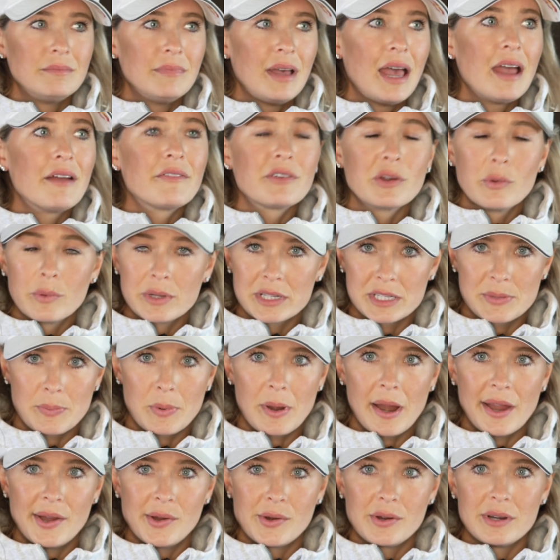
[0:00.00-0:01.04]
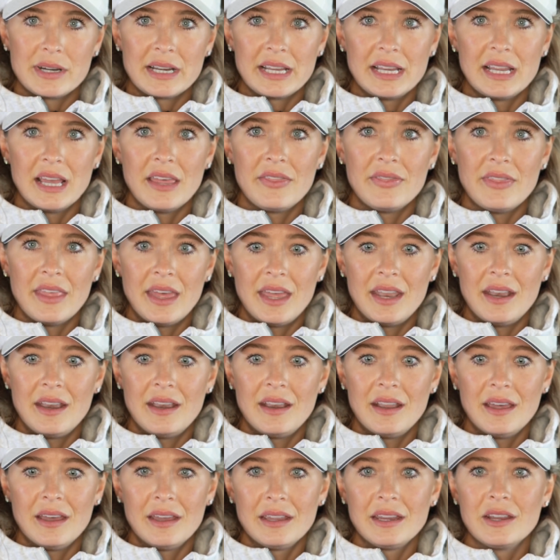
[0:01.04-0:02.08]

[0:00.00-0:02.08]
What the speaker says: everyone's priority, and then